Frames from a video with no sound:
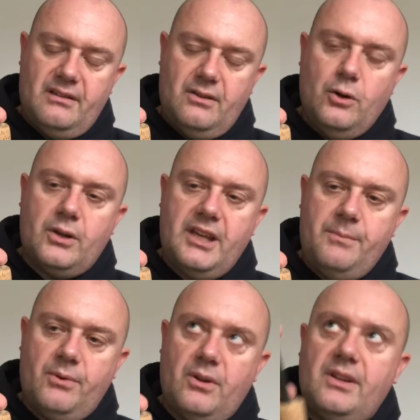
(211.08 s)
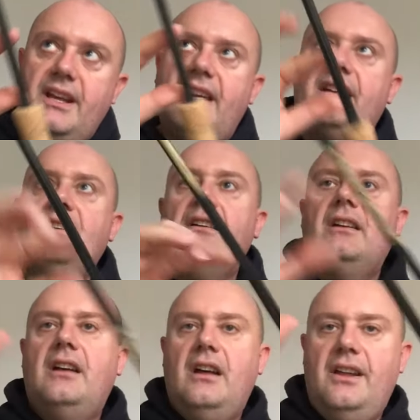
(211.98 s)
keeper on there,
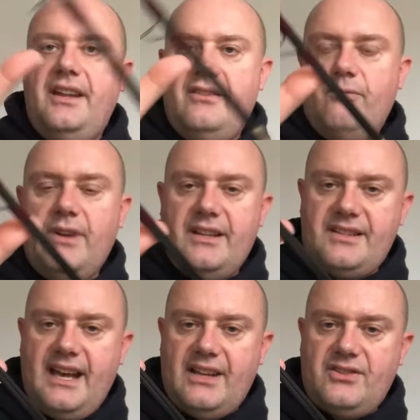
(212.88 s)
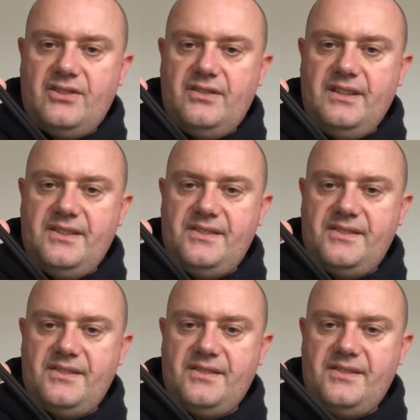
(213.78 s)
and then reattach
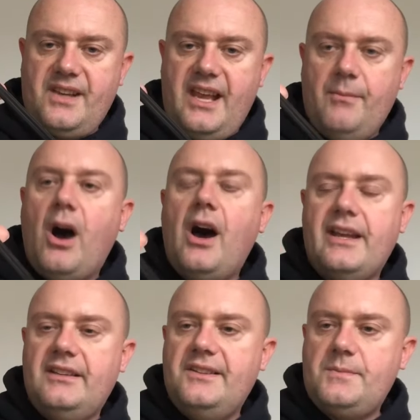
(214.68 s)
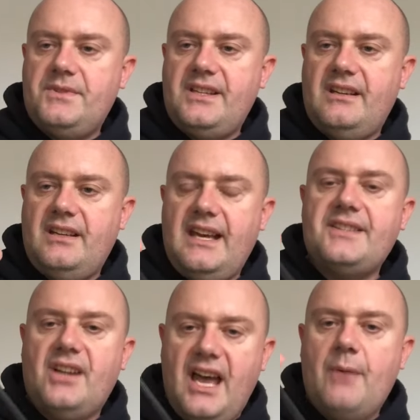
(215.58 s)
this same eye. And in this particular
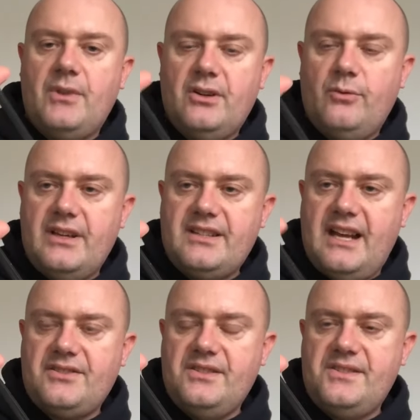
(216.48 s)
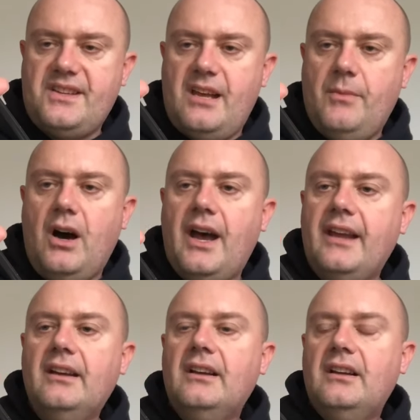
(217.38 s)
case, I am going to reattach this same eye.
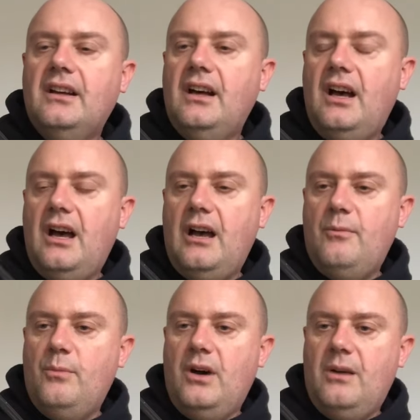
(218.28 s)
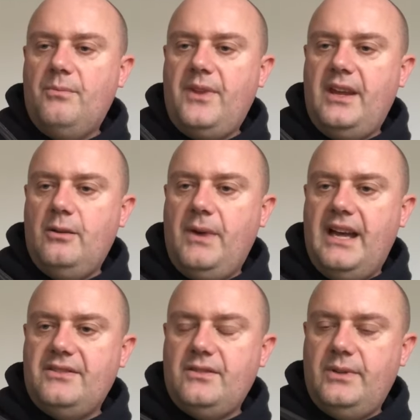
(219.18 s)
I'm thinking
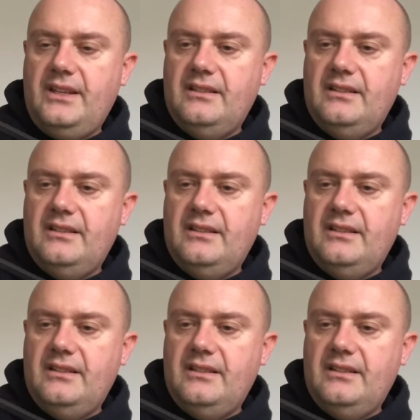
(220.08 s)
about doing